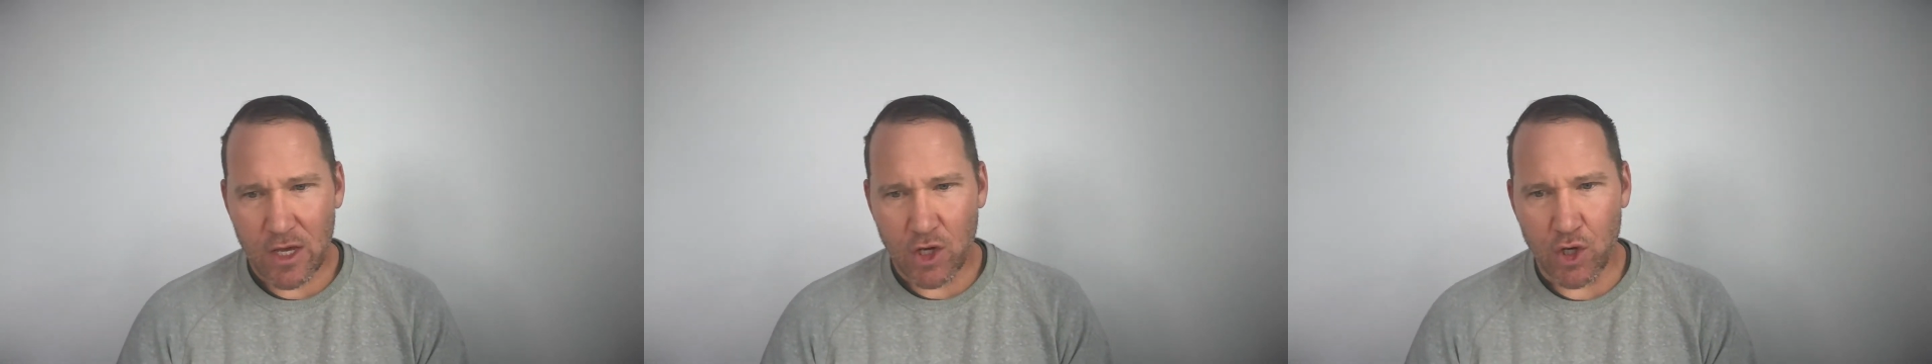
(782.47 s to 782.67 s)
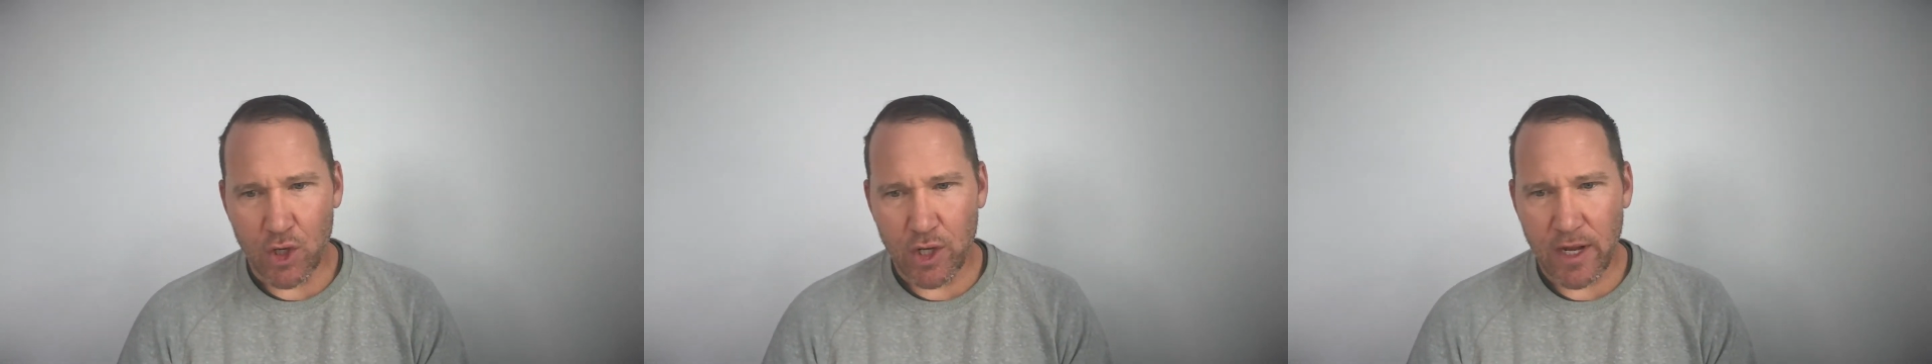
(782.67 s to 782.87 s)

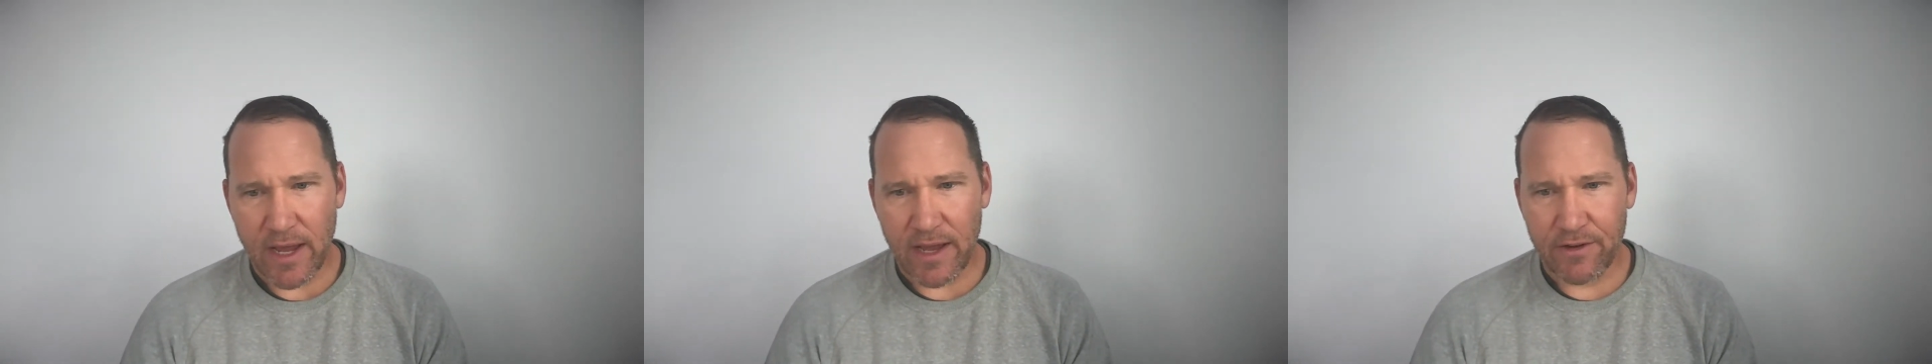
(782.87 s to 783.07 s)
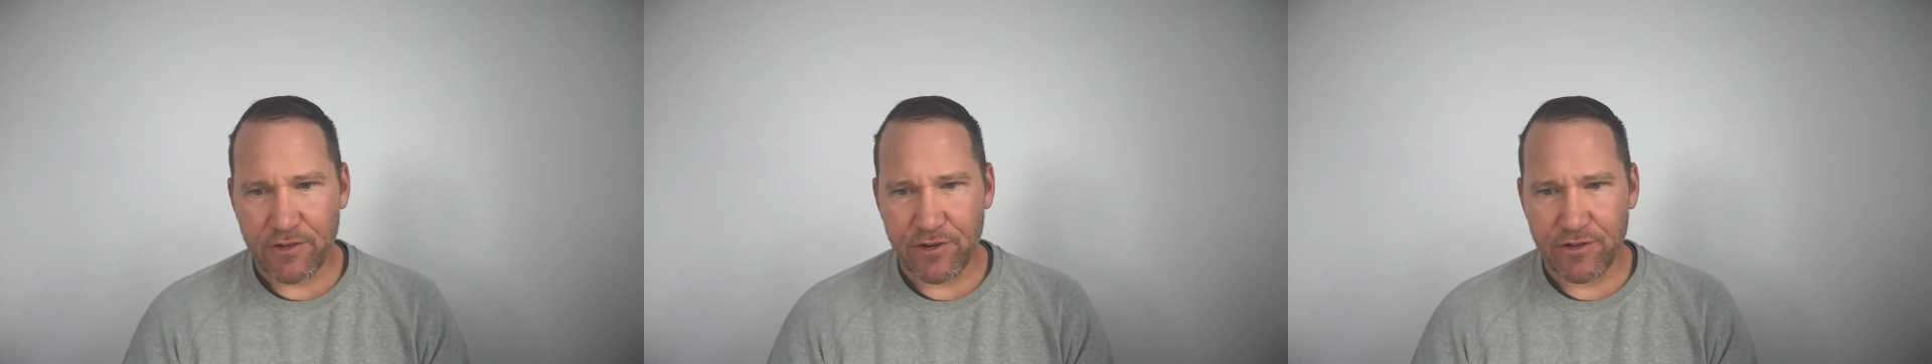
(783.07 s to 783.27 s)
Good
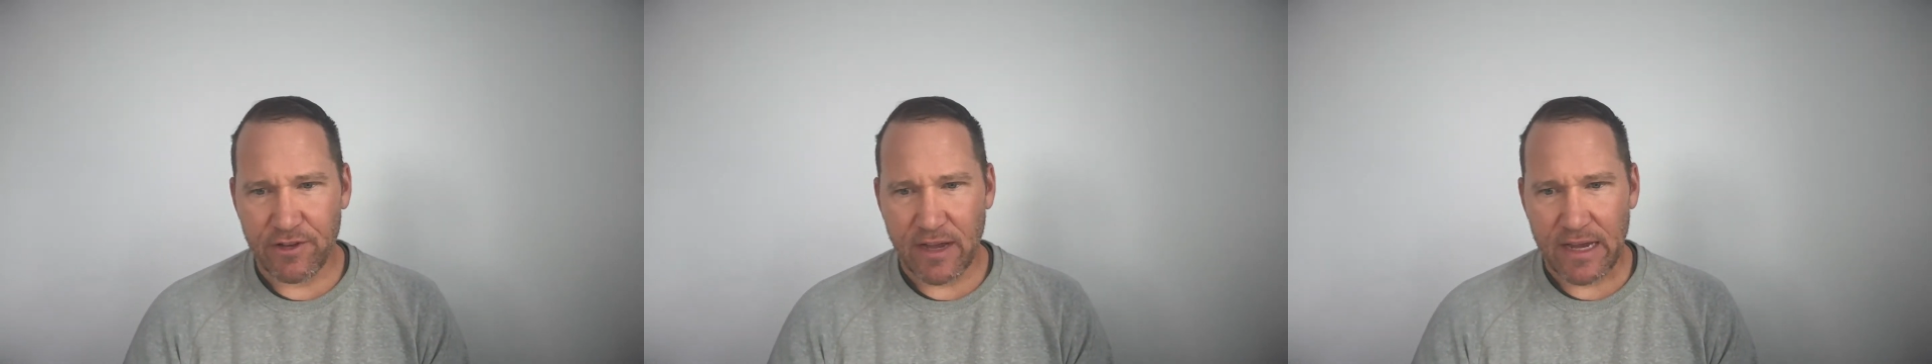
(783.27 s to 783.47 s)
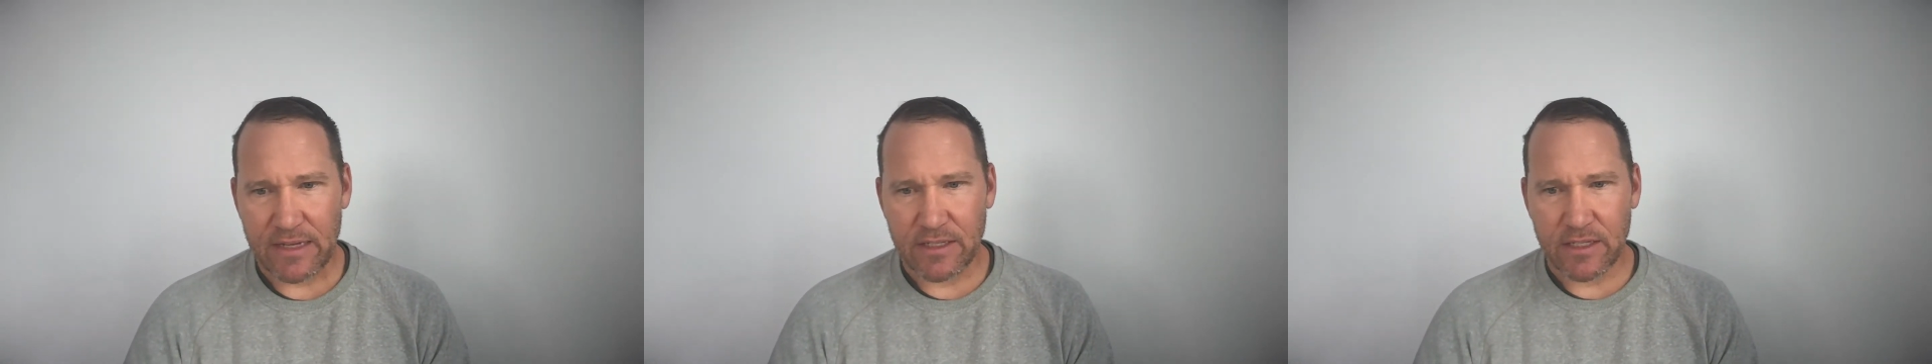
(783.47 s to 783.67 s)

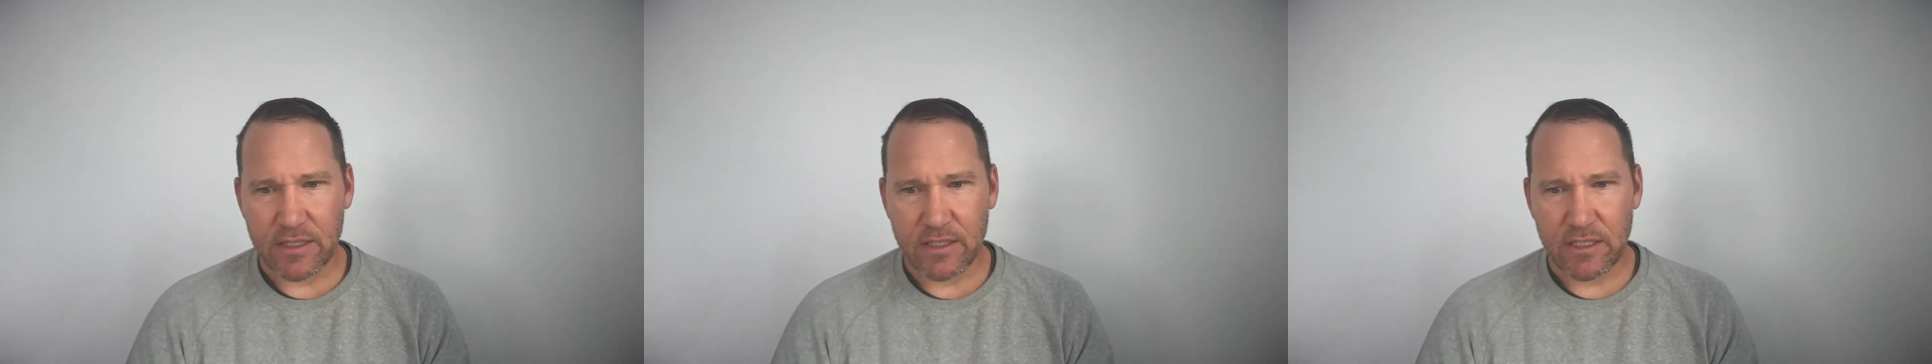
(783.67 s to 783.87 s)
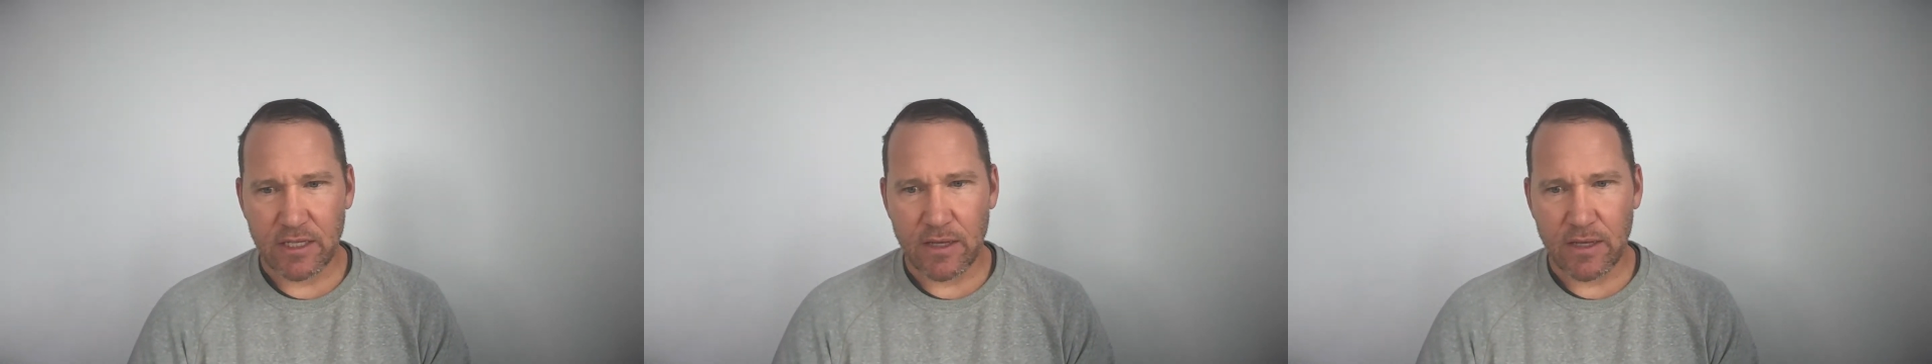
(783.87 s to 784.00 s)
exercises.